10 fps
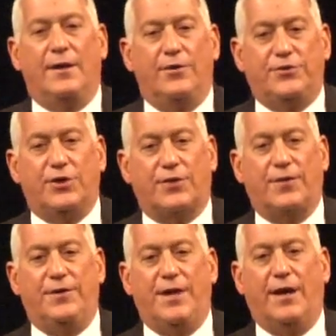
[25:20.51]
who took
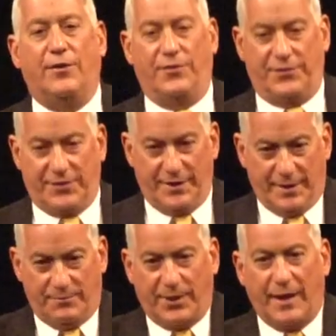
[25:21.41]
the notes
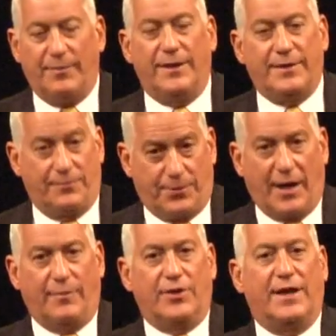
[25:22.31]
and
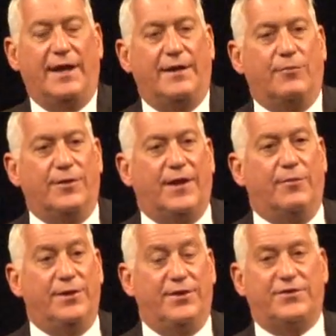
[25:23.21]
promulgated what they
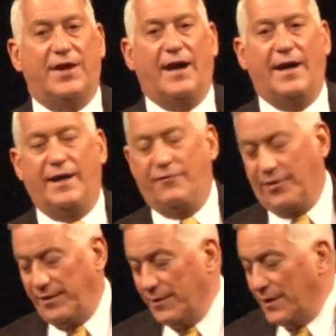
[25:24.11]
would decide
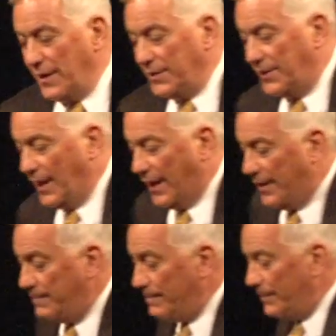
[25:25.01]
every day.